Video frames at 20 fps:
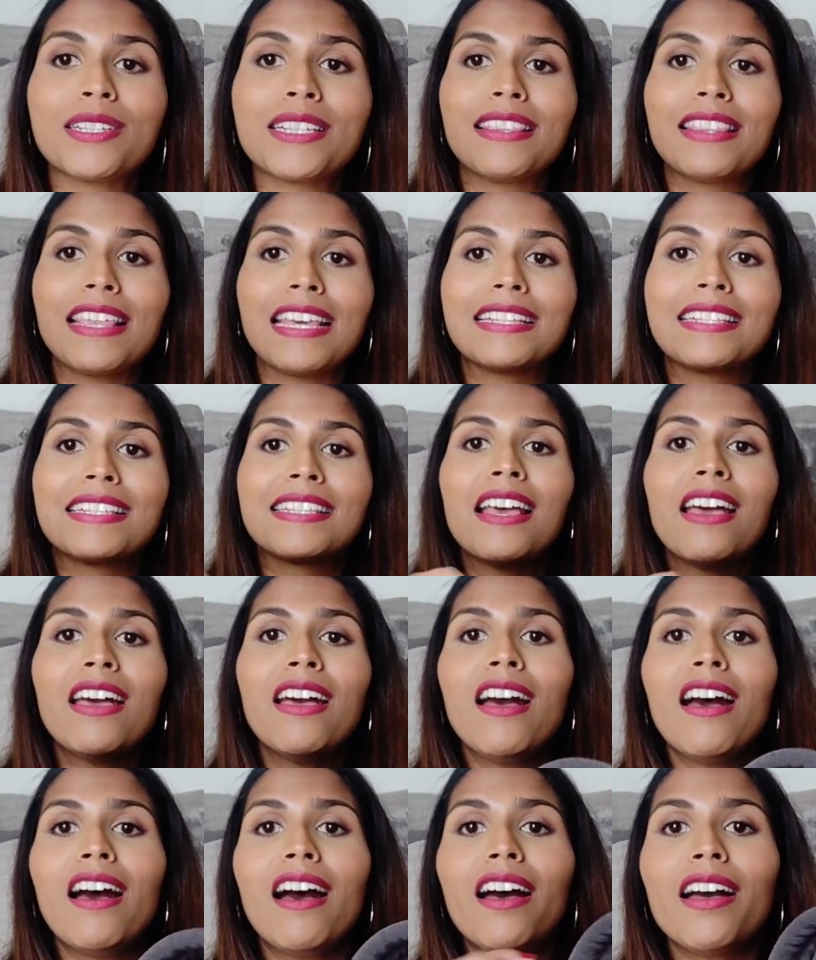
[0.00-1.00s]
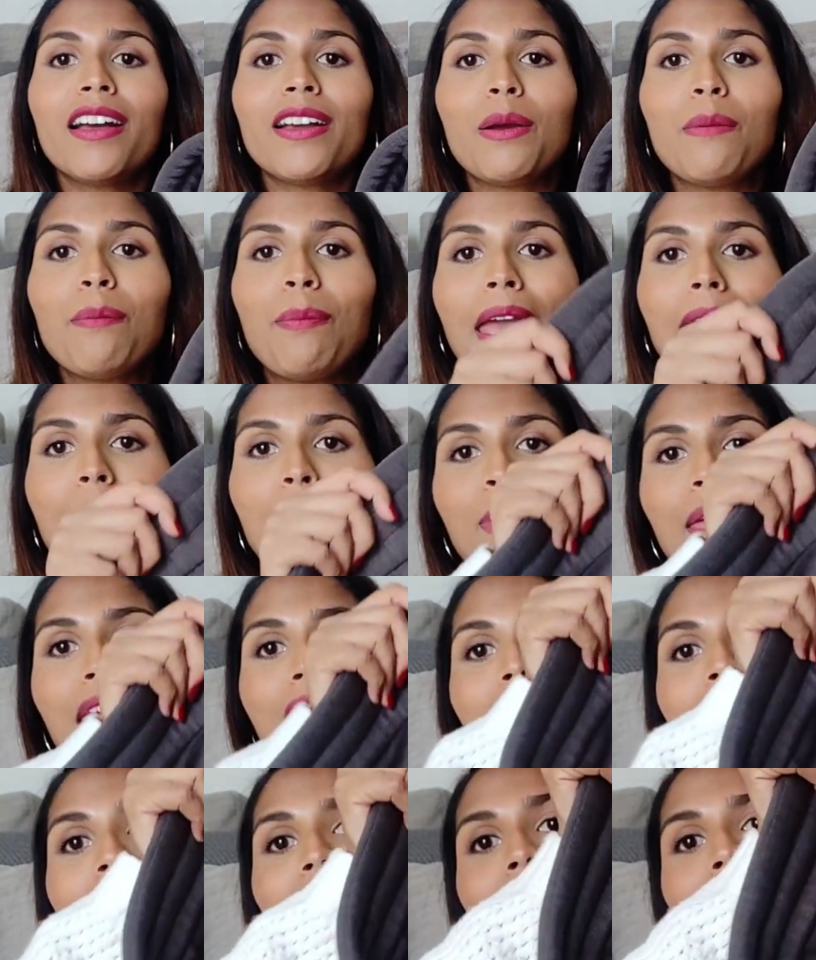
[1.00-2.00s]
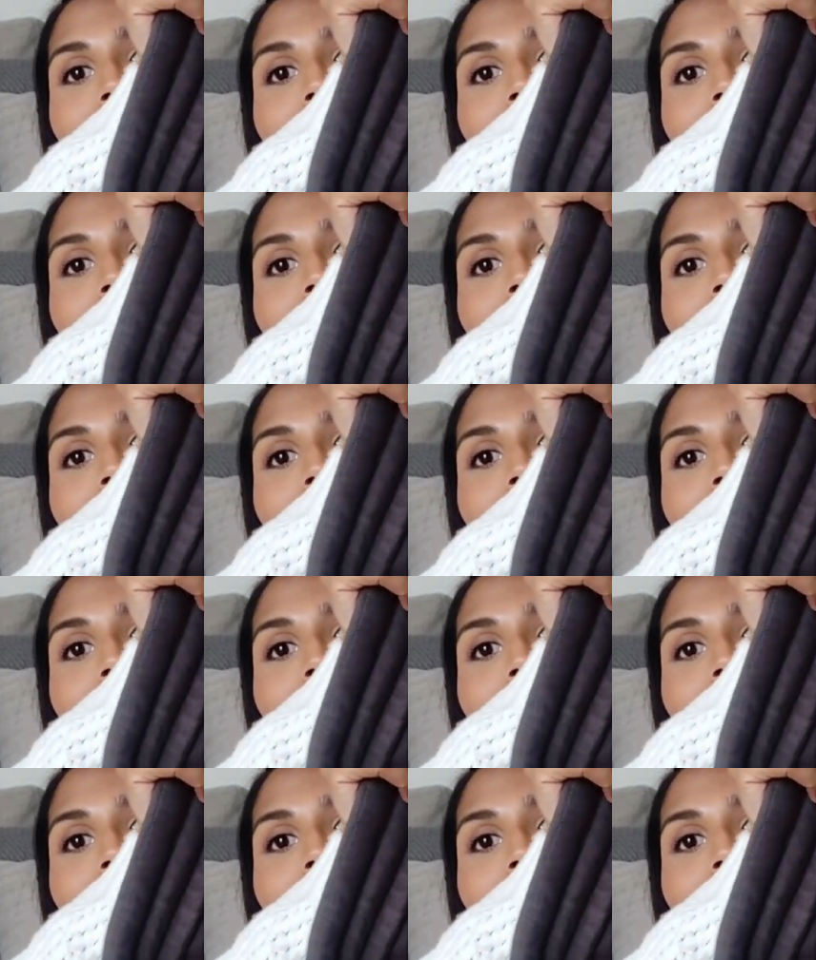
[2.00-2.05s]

was this Ergo baby